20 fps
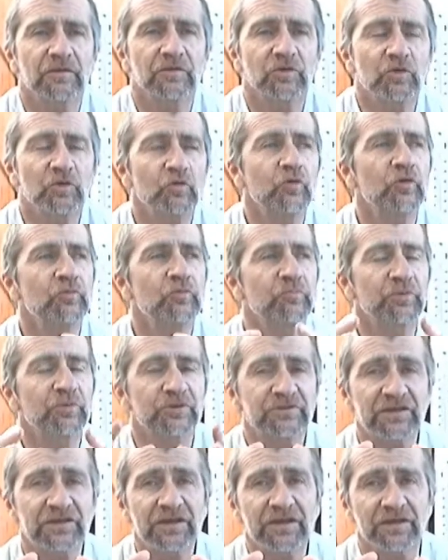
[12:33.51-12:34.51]
you could
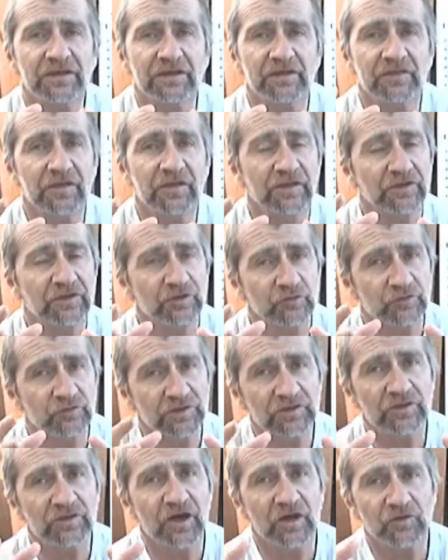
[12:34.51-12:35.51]
pretend that you
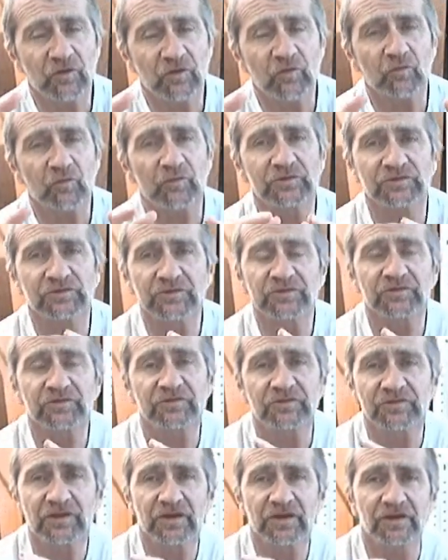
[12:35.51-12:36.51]
did not know what Jesus
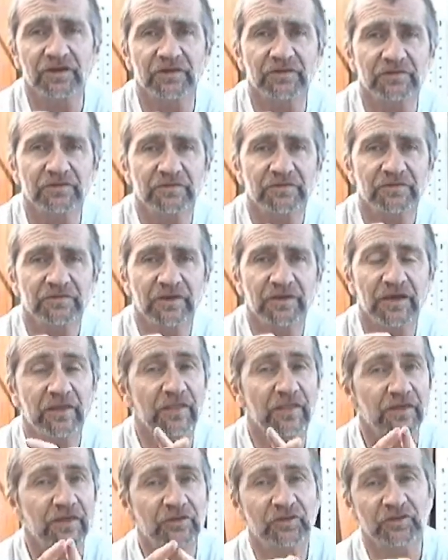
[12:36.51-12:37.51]
said and
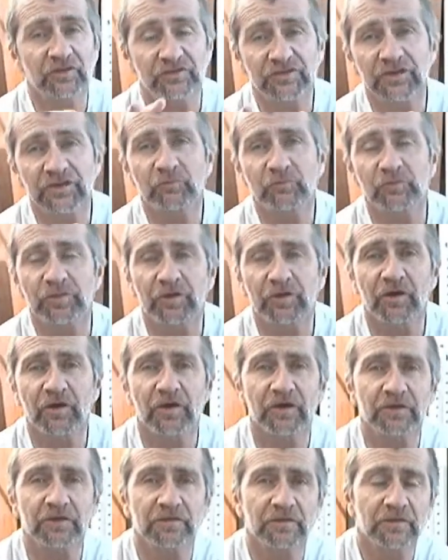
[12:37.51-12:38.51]
then contend with
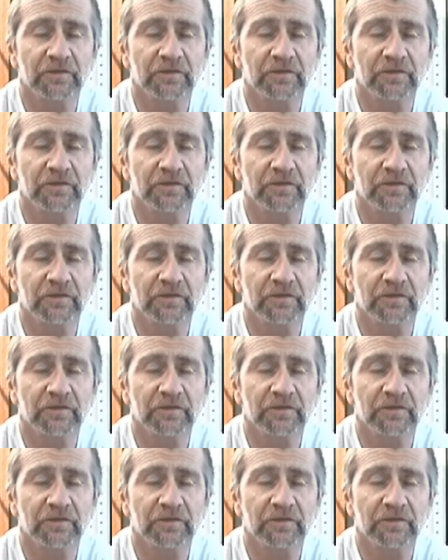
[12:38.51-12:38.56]
God